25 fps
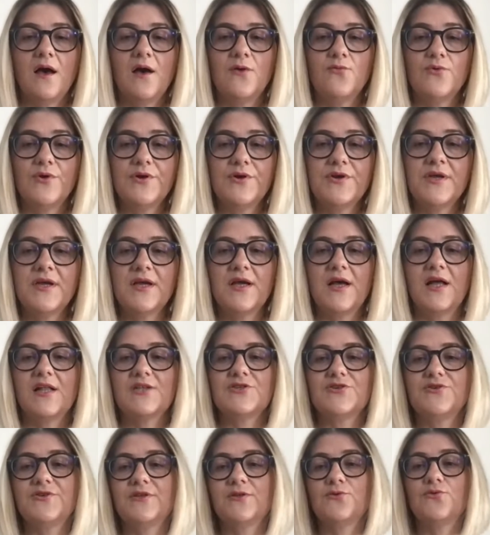working
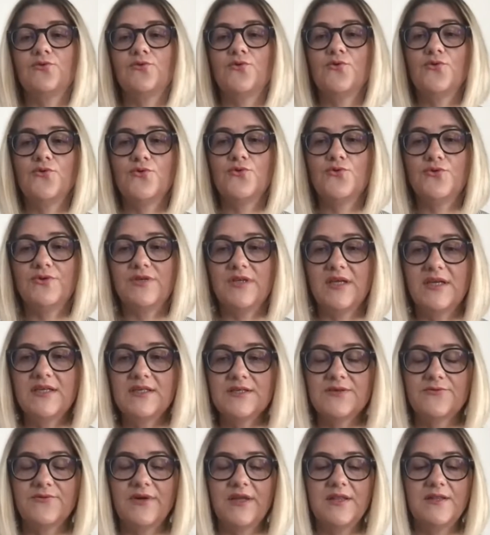culture, and who could
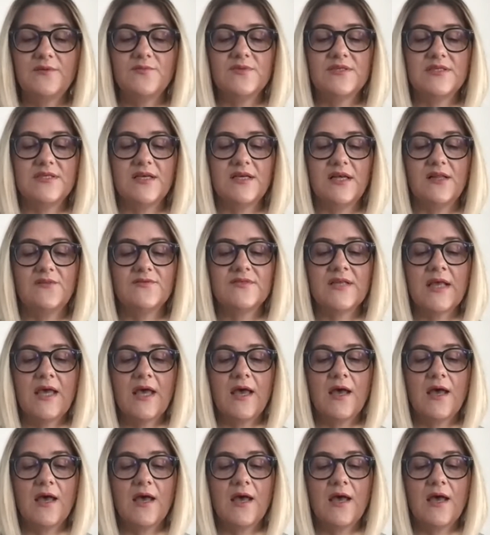integrate themselves